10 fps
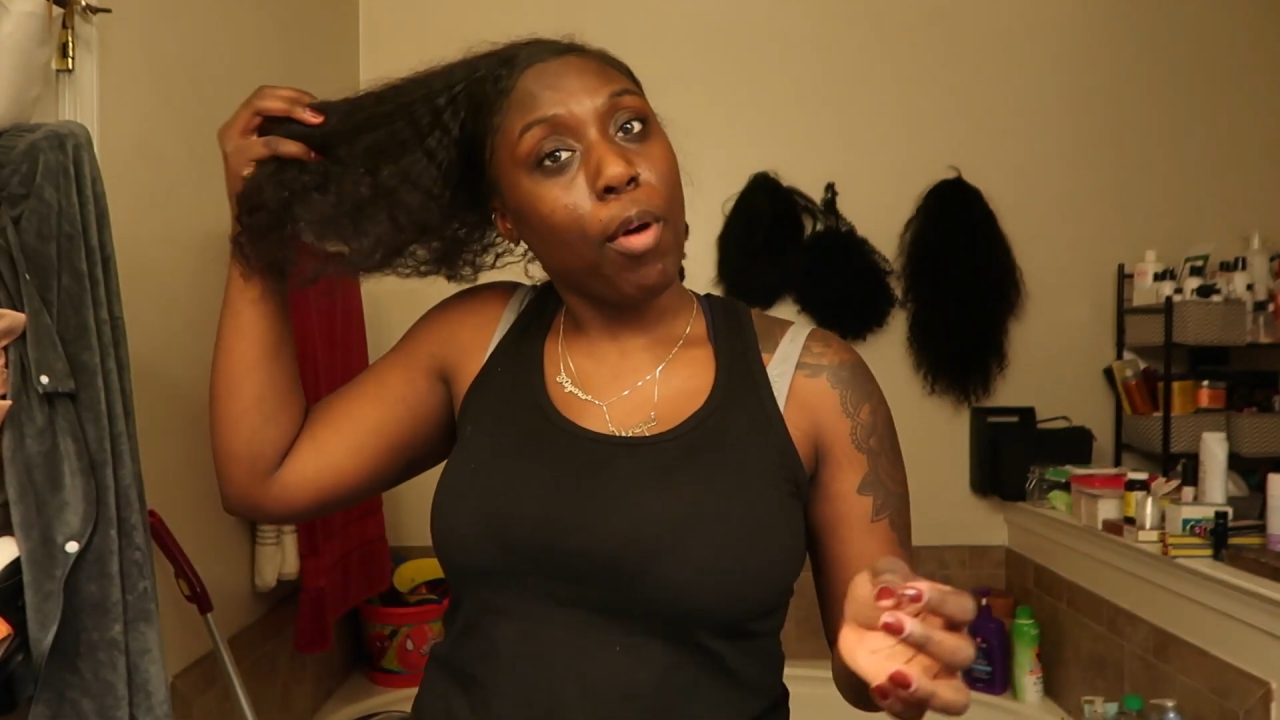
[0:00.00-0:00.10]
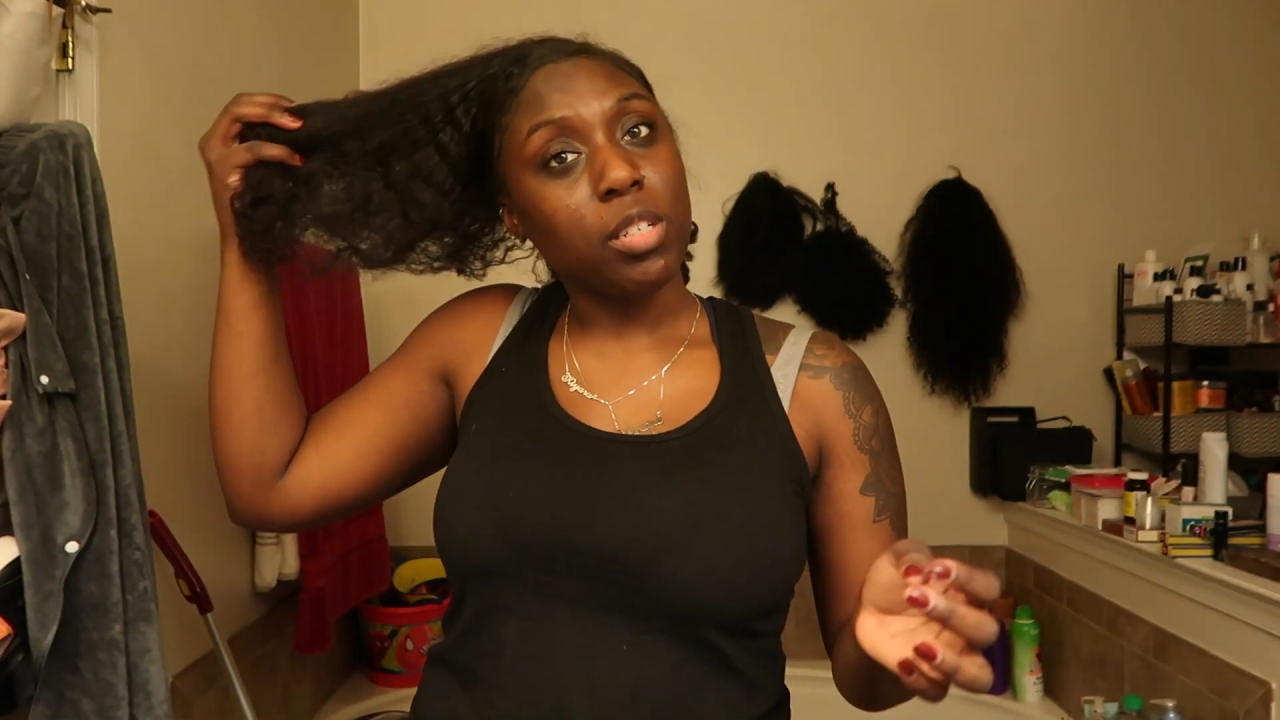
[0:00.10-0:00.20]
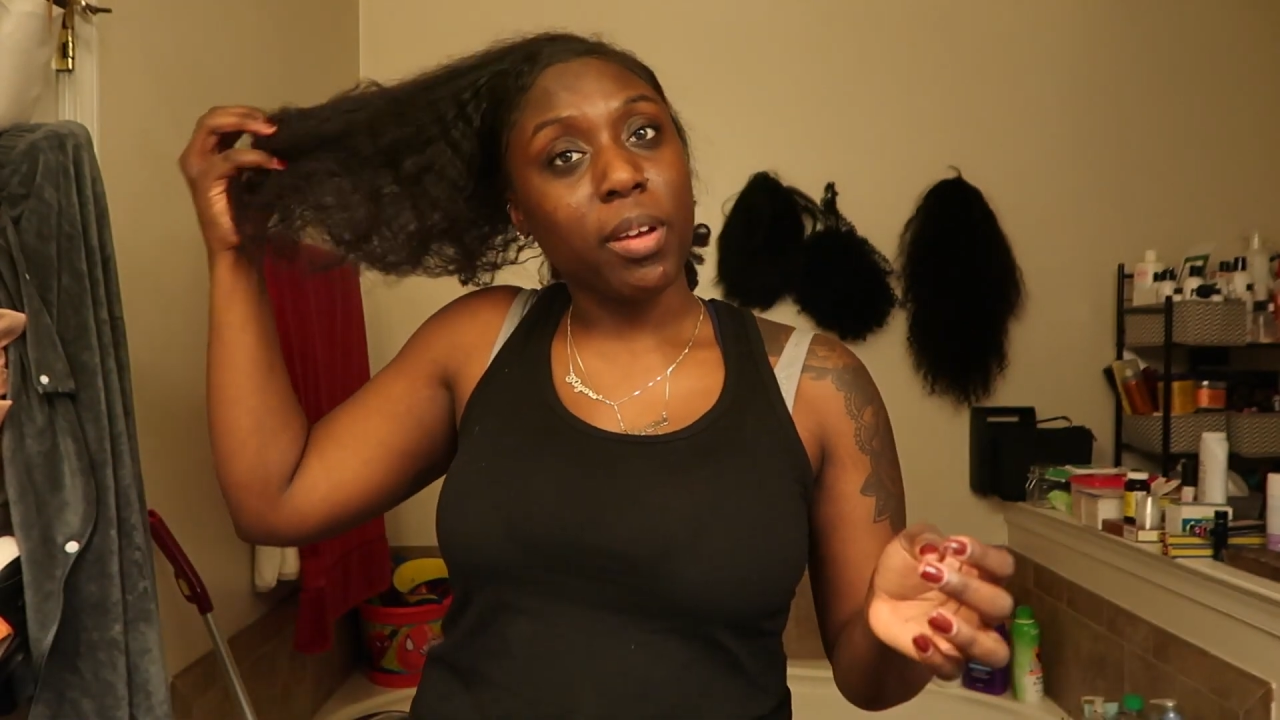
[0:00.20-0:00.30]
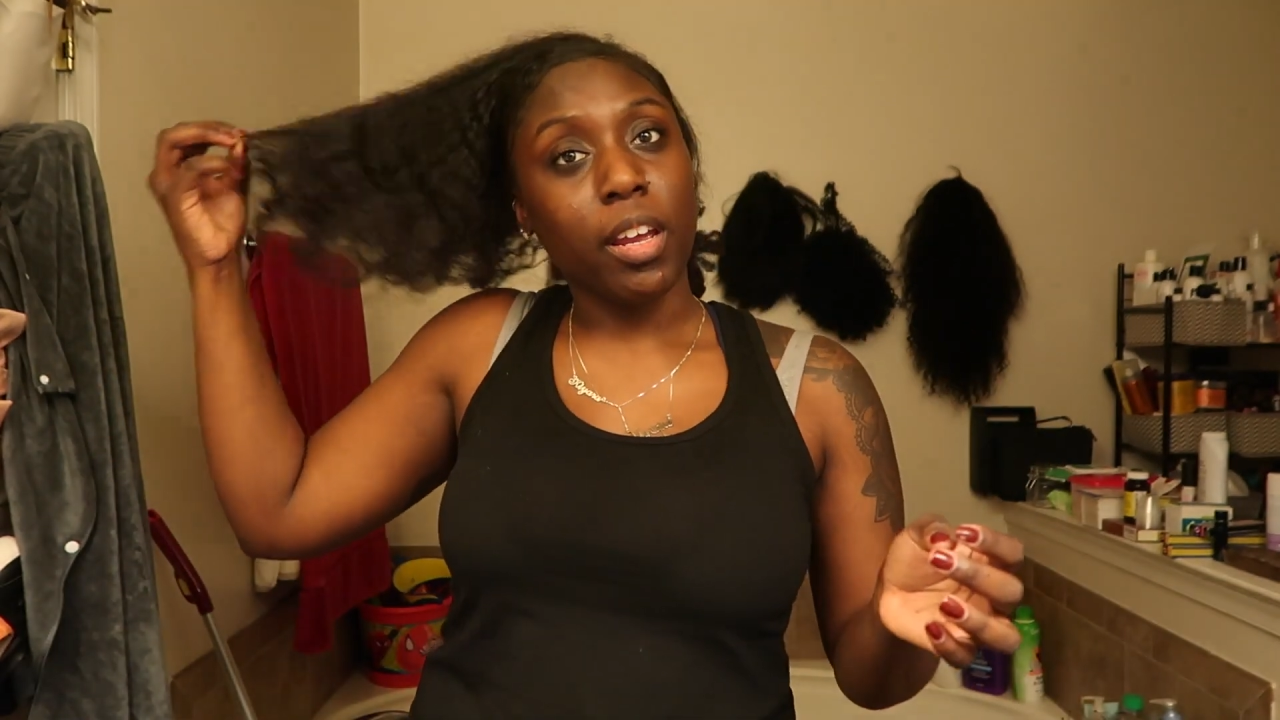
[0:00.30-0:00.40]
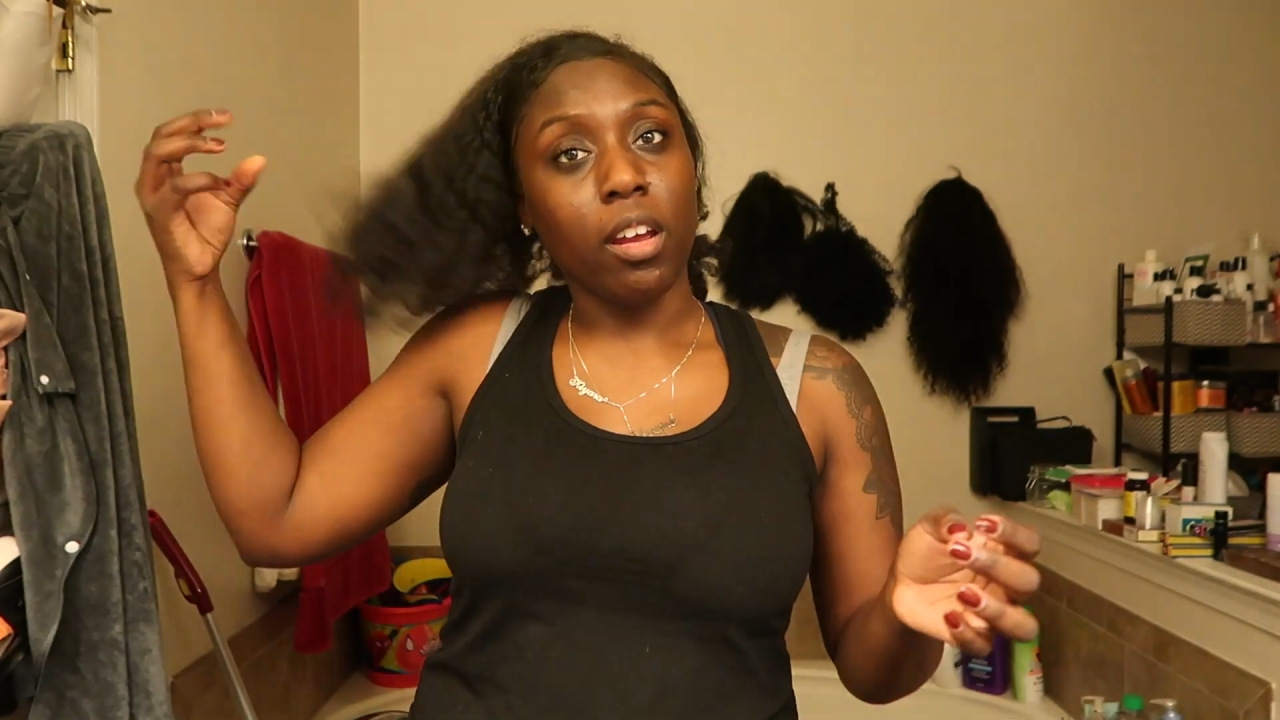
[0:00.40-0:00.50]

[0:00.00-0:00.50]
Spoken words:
I wash my